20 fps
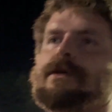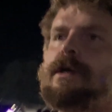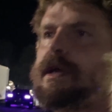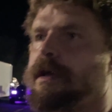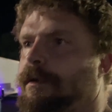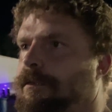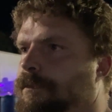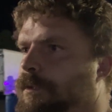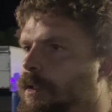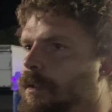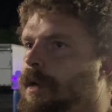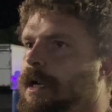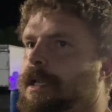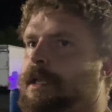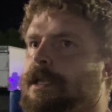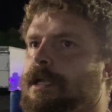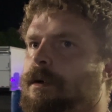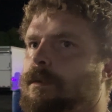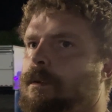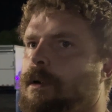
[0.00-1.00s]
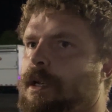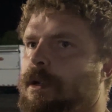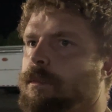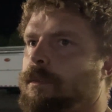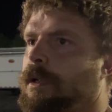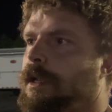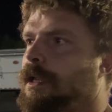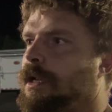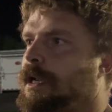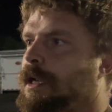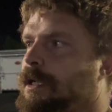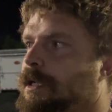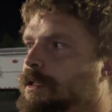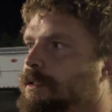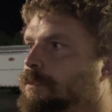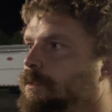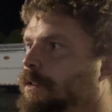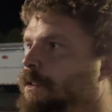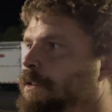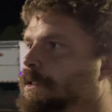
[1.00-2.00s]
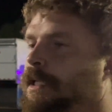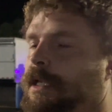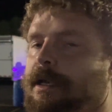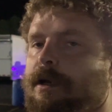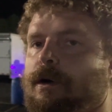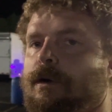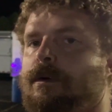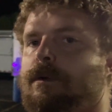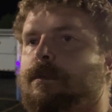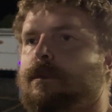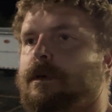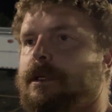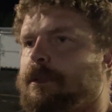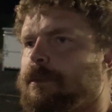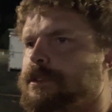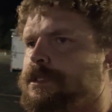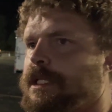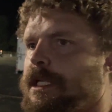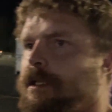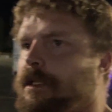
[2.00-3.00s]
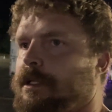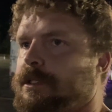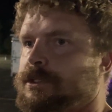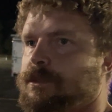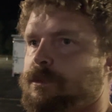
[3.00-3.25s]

have no idea what it went. I couldn't really tell when he was down there. So